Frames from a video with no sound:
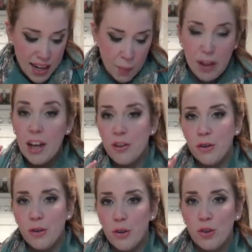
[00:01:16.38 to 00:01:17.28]
Now because
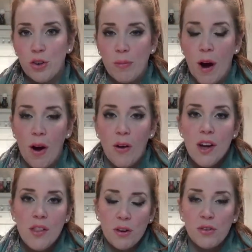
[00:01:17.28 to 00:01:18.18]
they're so
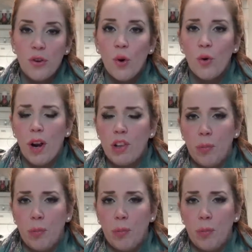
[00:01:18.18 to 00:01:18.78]
small, they're so great